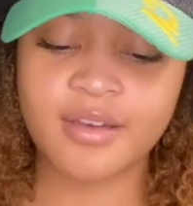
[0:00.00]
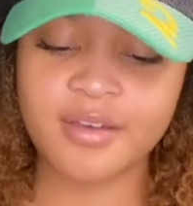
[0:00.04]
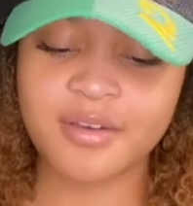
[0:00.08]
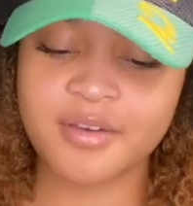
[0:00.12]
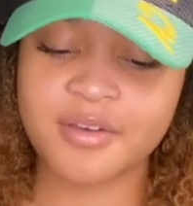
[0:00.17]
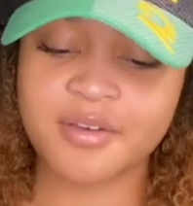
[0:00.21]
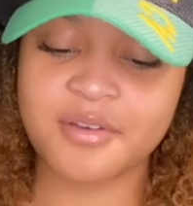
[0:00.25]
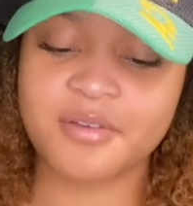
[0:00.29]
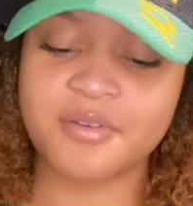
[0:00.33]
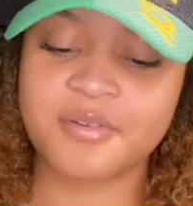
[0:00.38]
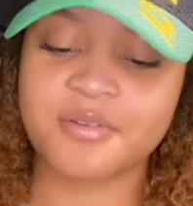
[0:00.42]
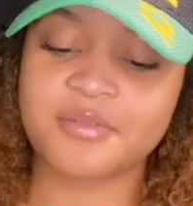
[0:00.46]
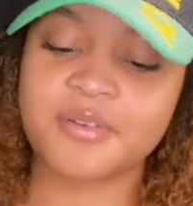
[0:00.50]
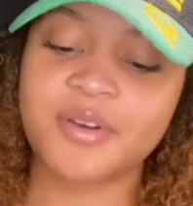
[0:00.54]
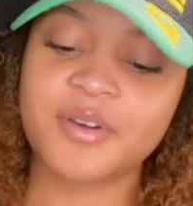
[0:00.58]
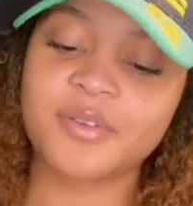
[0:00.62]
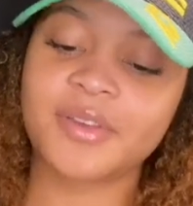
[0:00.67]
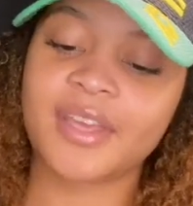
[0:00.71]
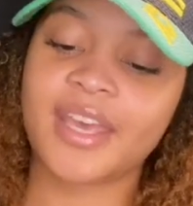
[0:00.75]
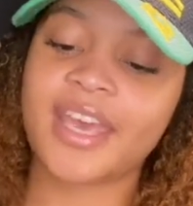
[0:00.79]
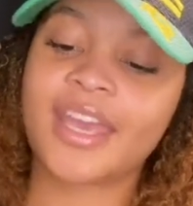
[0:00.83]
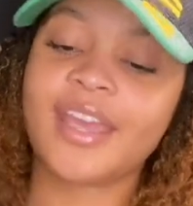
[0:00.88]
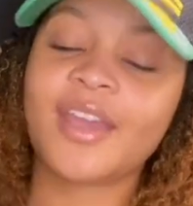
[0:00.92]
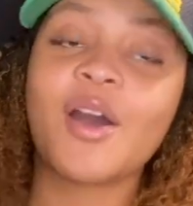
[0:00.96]
Oh,
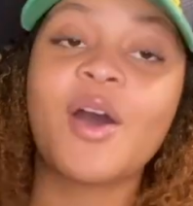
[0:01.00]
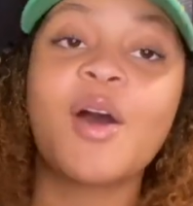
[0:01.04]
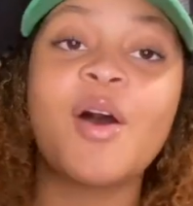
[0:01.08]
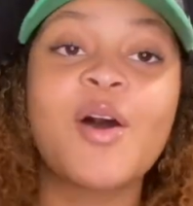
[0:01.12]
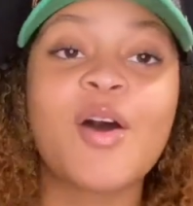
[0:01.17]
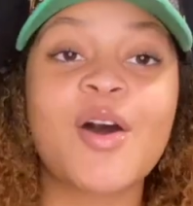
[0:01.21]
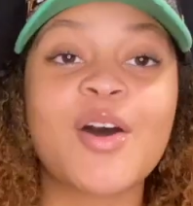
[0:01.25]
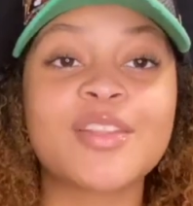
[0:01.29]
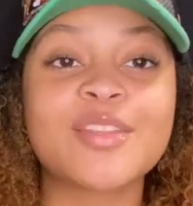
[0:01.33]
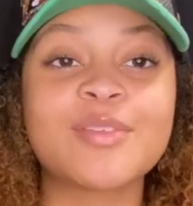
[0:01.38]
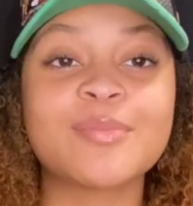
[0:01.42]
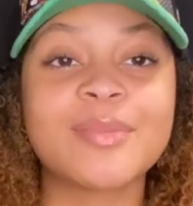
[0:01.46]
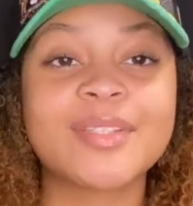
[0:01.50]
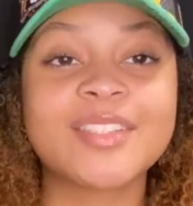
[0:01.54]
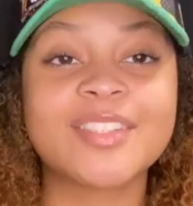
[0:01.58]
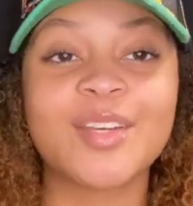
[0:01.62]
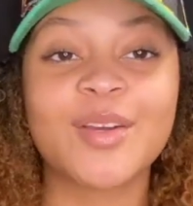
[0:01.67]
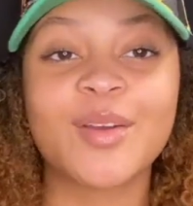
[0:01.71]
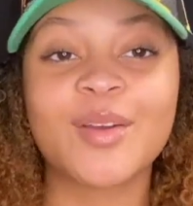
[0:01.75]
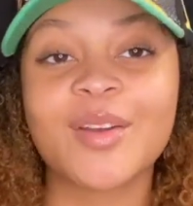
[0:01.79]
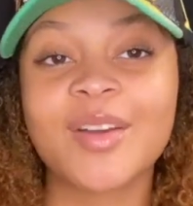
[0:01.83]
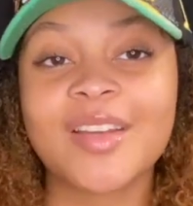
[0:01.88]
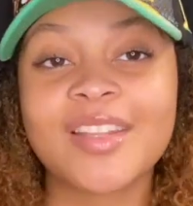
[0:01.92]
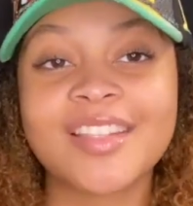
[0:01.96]
okay all oh, the
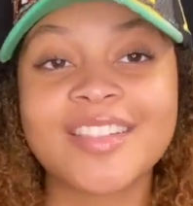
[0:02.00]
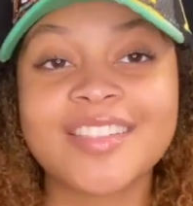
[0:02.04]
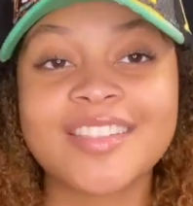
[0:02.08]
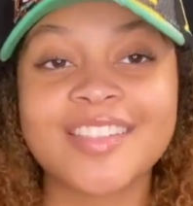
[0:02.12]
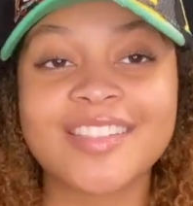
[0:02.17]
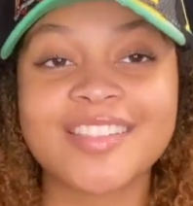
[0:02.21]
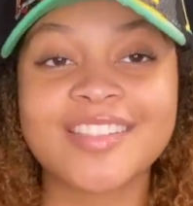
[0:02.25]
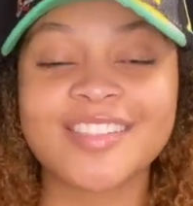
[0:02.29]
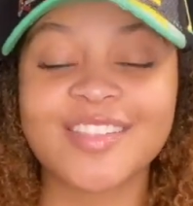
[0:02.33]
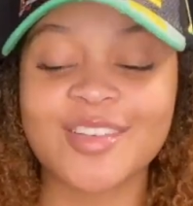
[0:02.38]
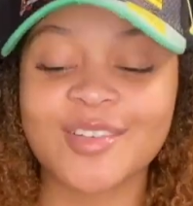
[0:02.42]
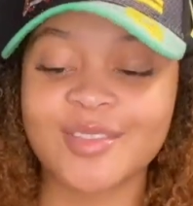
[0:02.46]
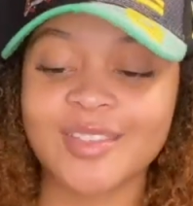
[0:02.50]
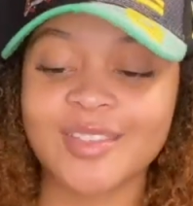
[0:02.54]
material on this is so